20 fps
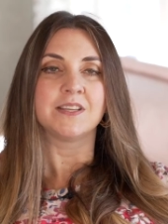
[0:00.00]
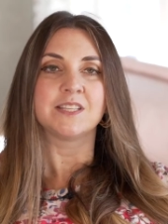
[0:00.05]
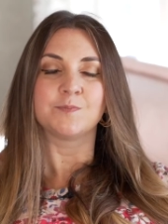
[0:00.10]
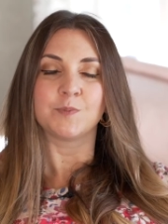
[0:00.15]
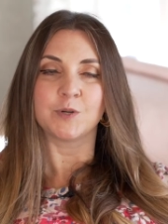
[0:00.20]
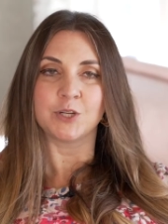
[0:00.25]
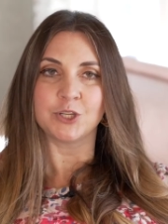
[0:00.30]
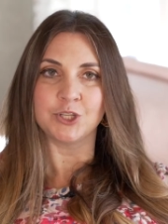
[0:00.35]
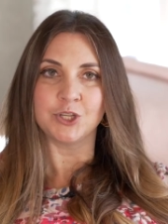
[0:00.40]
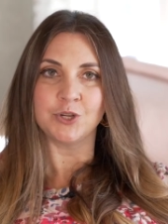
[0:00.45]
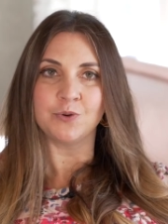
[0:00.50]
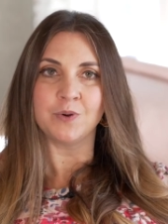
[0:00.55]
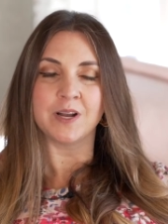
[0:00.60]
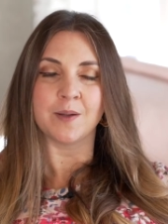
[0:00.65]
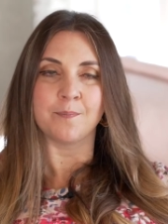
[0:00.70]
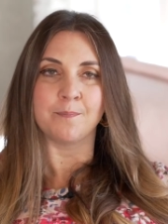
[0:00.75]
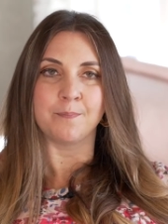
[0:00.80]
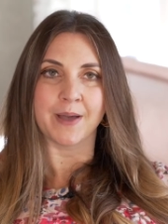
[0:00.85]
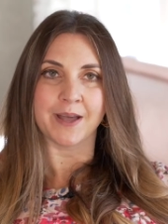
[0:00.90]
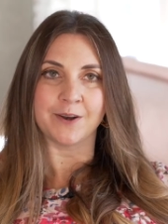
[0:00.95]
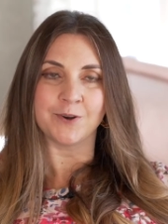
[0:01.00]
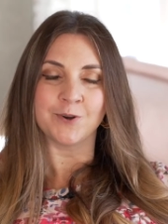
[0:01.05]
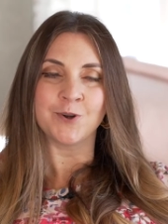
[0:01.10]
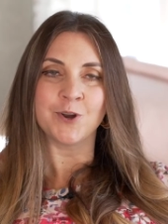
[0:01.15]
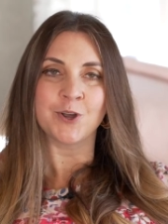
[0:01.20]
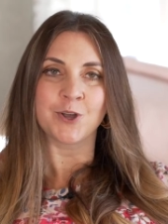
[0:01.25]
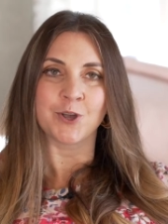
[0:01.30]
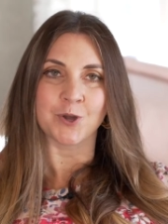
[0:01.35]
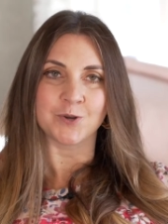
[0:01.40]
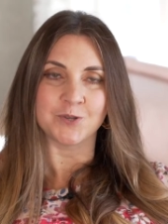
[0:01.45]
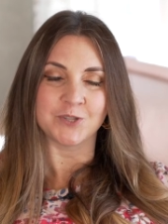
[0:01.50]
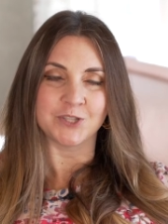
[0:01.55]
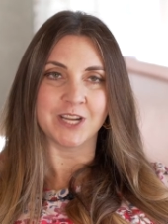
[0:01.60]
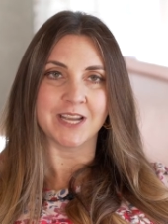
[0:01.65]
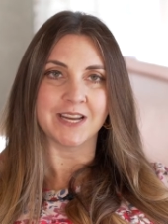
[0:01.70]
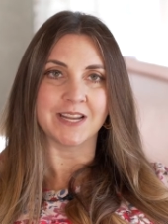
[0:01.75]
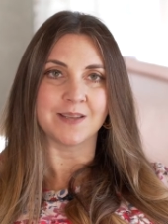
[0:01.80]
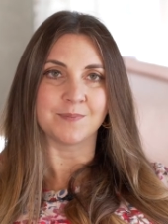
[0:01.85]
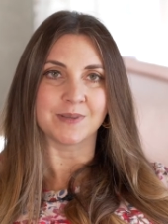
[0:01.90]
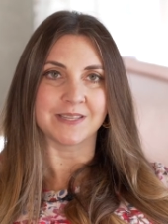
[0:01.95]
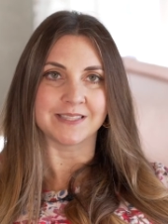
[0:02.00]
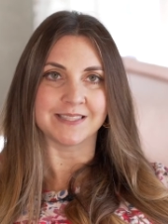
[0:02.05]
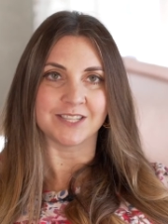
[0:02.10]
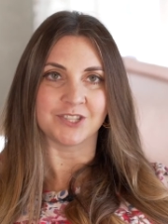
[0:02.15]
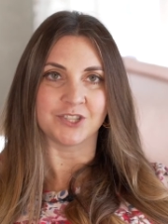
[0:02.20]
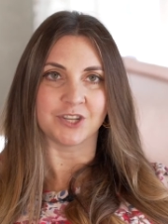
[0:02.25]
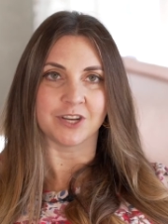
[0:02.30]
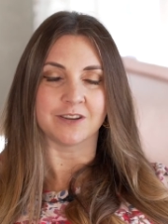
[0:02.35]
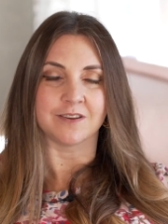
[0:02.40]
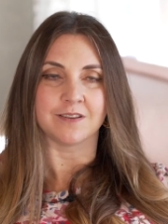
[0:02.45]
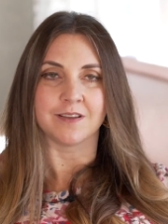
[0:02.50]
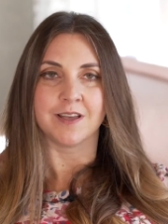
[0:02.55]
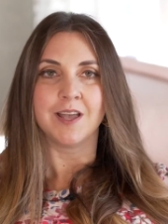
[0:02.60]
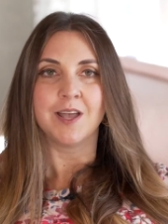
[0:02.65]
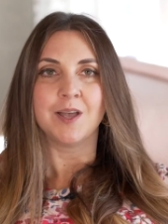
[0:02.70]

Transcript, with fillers: This puts you in a better negotiating position